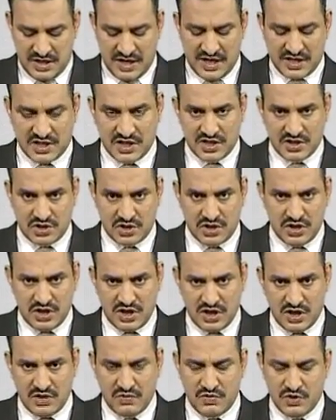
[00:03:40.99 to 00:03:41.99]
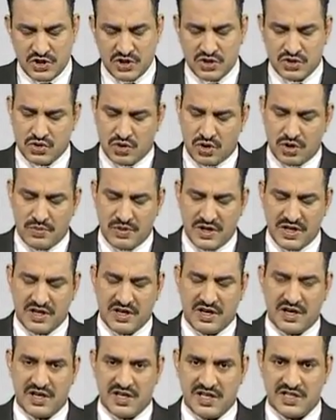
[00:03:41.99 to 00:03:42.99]
ssDNA, which is normally
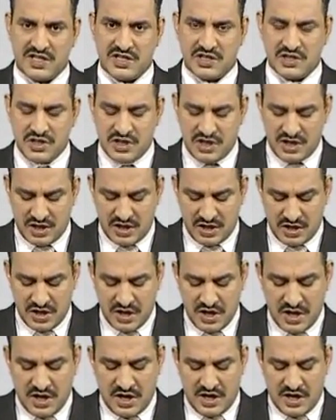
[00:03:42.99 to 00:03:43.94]
called ssDNA,